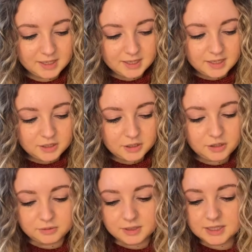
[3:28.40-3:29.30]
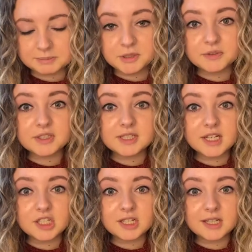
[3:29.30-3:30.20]
Cool, let's move on to
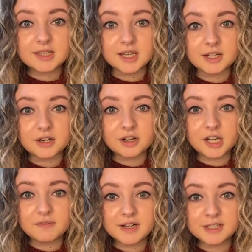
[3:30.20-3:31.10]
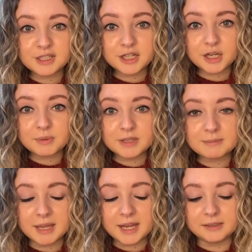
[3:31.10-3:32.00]
Teacher Led then. Are you ready to go with
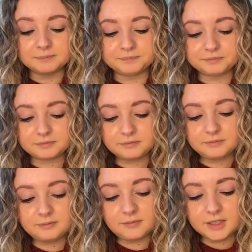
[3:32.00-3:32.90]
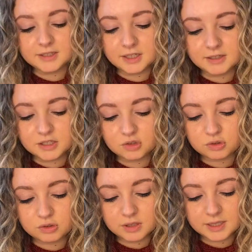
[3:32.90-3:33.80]
me? So let's
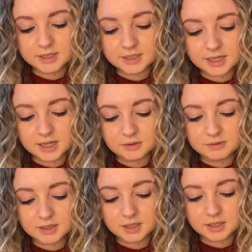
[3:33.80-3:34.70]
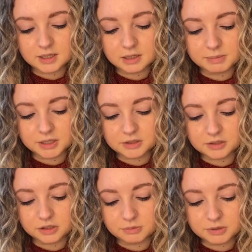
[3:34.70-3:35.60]
draw it out in our bus
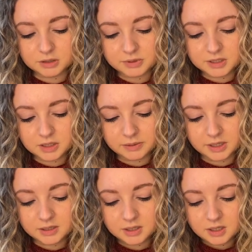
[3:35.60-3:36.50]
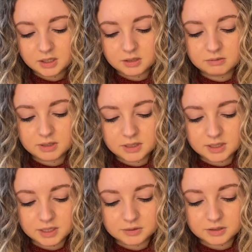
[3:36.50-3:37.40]
stop. So we're doing
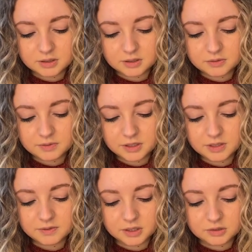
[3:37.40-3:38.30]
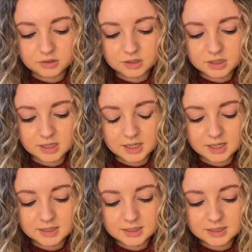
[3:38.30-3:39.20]

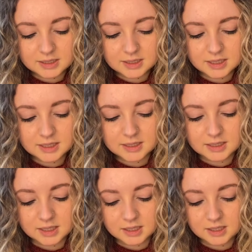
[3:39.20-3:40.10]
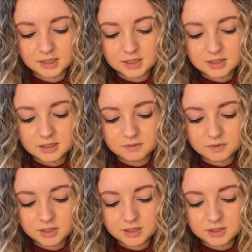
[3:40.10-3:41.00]
3,560
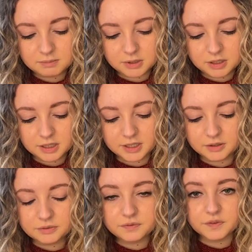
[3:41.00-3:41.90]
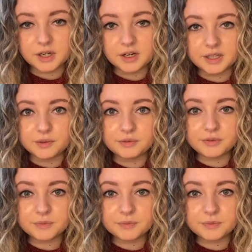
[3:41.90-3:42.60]
divided by 5.